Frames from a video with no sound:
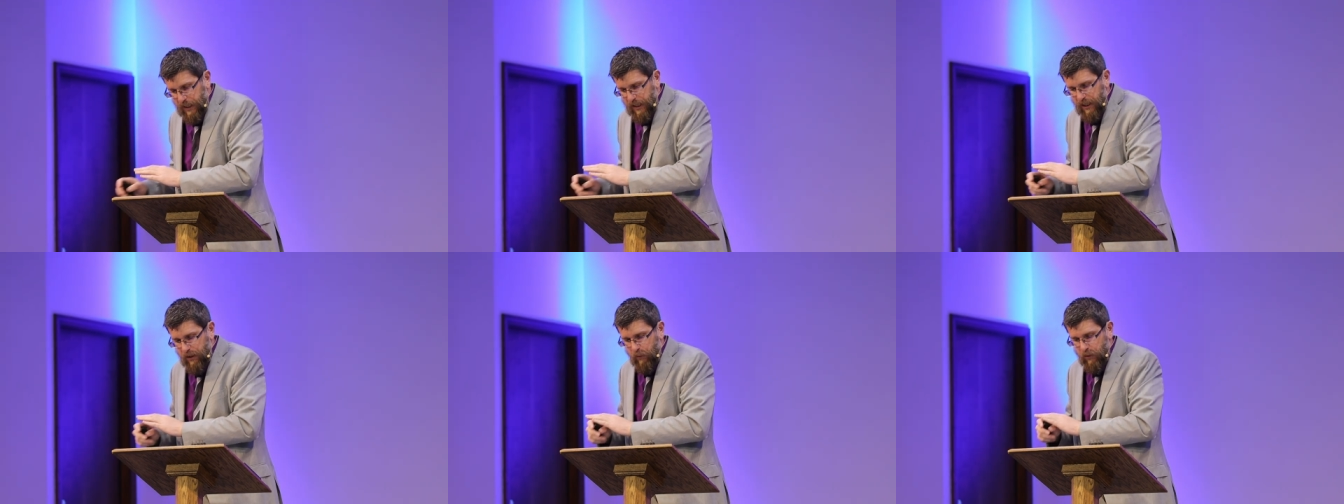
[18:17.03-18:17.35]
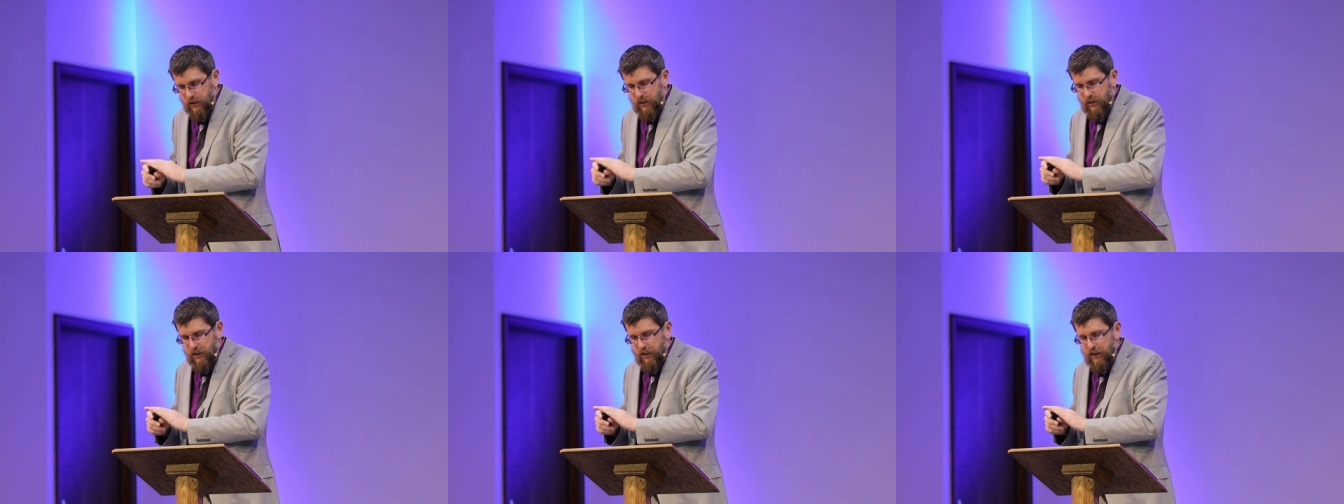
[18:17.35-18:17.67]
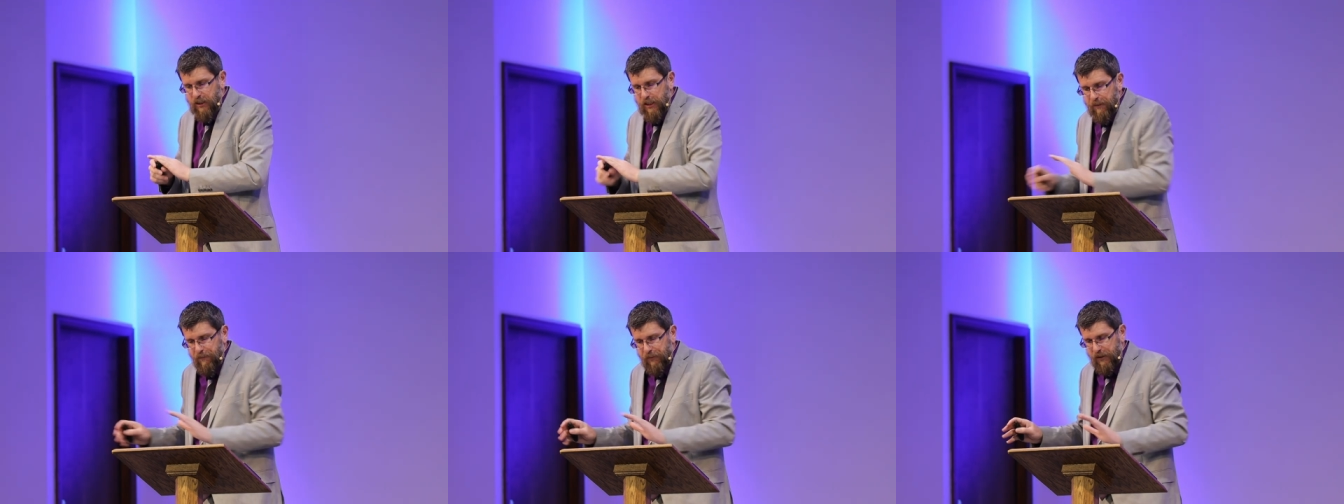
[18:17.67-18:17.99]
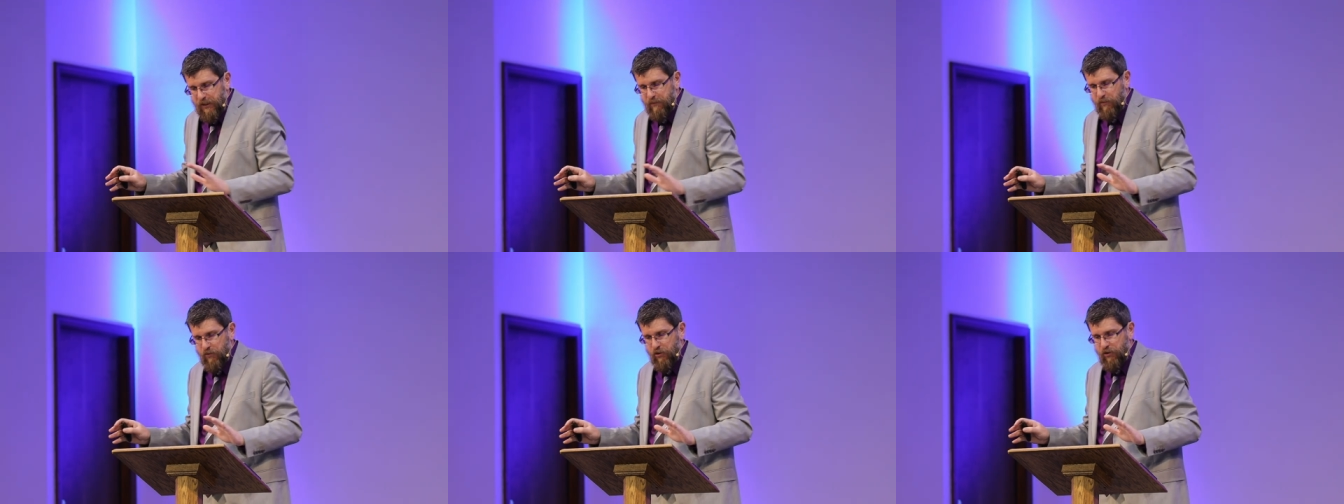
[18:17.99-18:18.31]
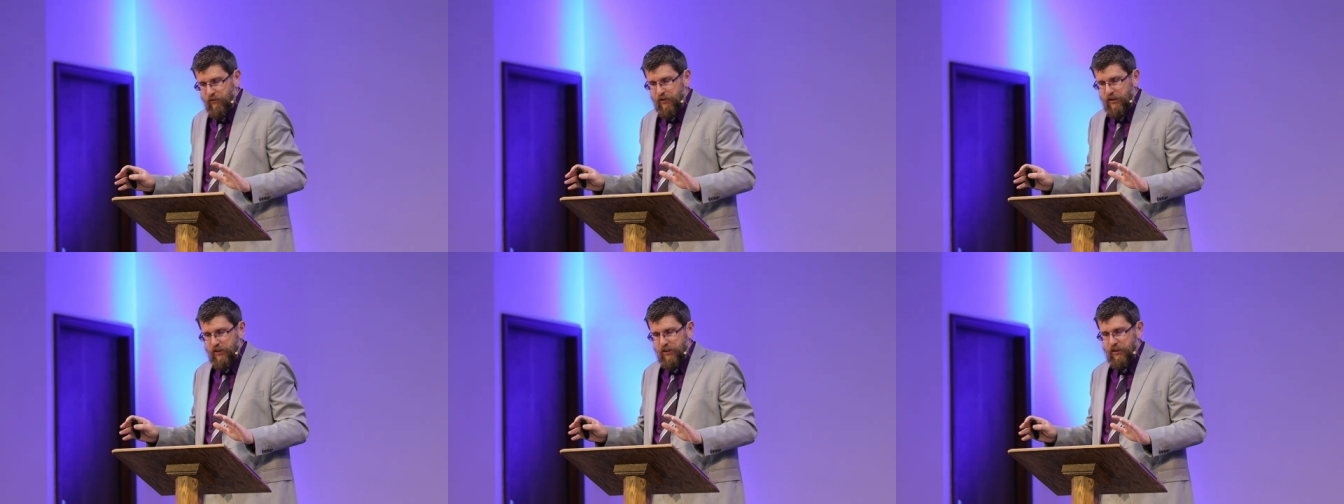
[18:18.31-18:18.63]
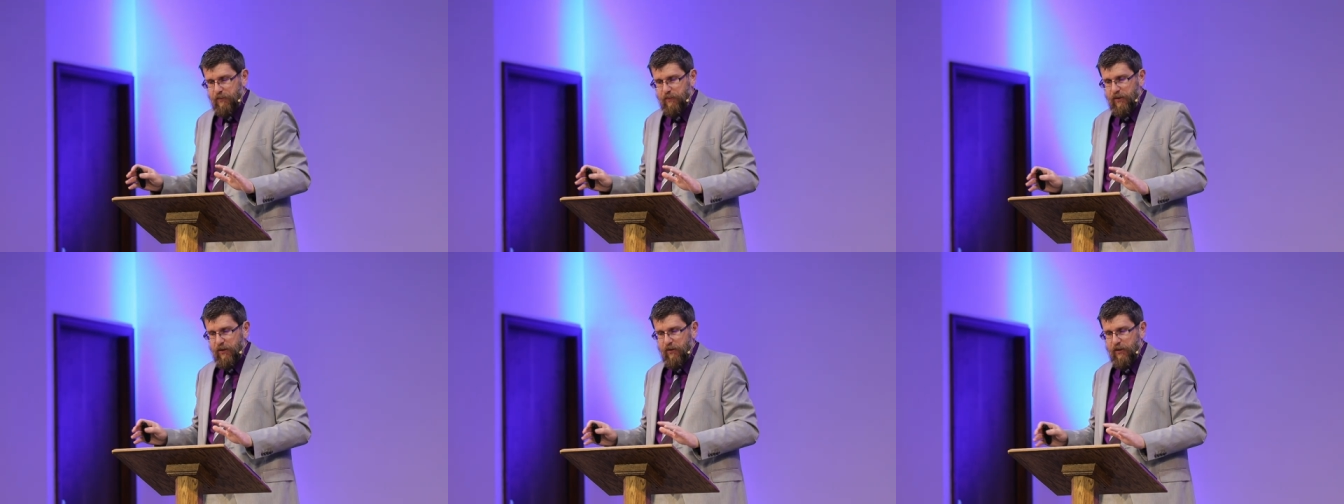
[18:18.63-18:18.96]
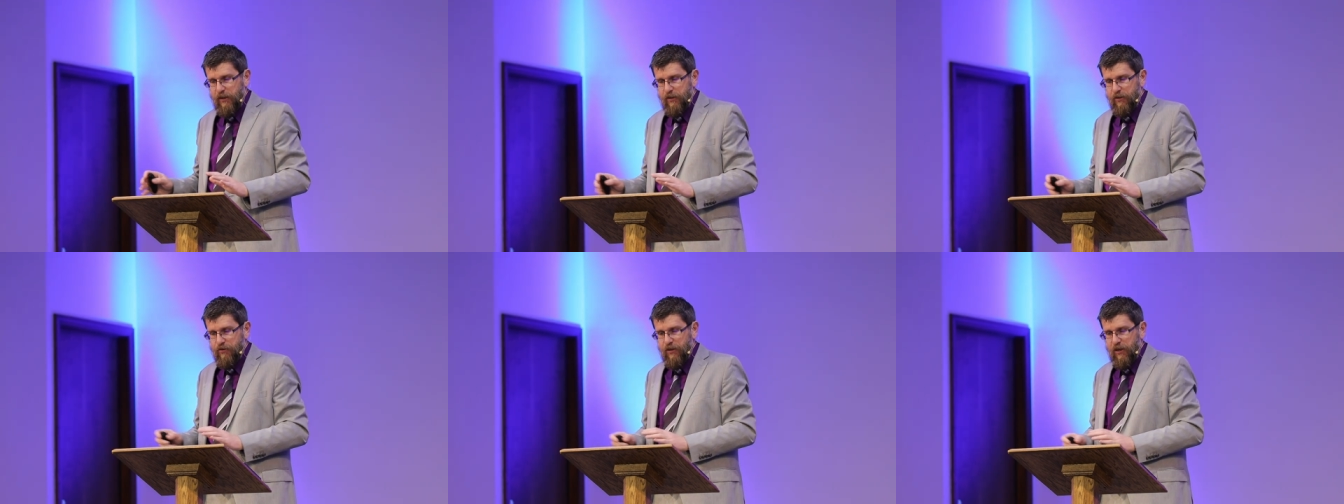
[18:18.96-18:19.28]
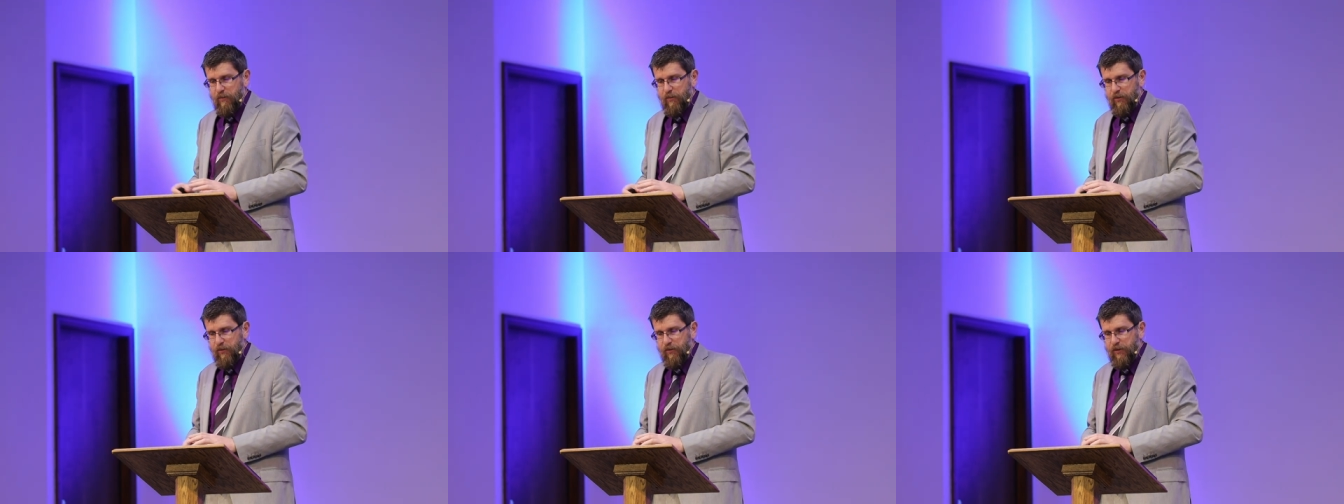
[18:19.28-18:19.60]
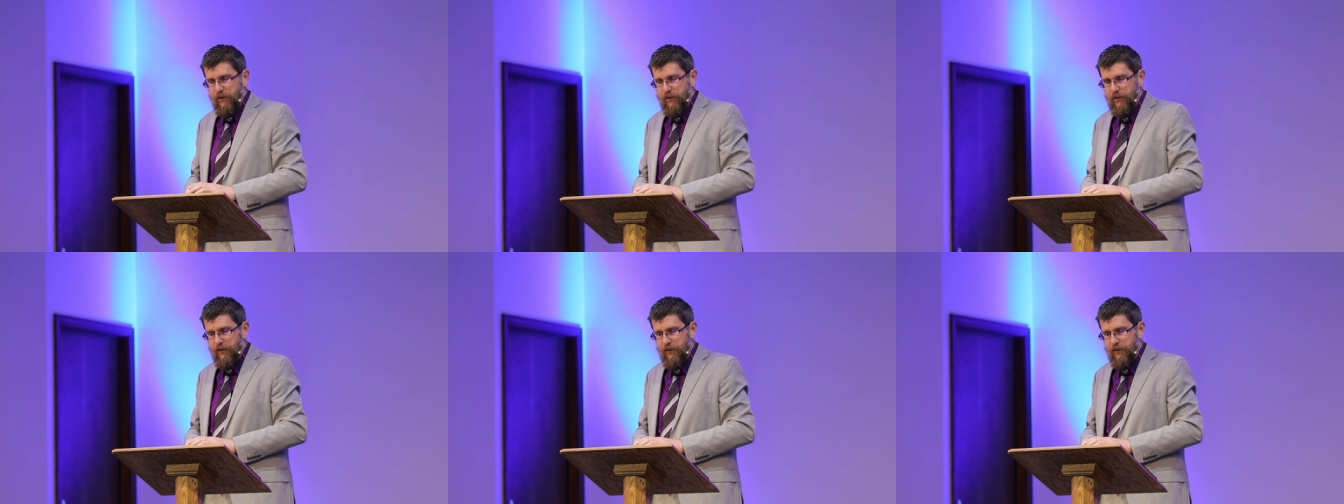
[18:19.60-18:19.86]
He was deeply moved in spirit and troubled.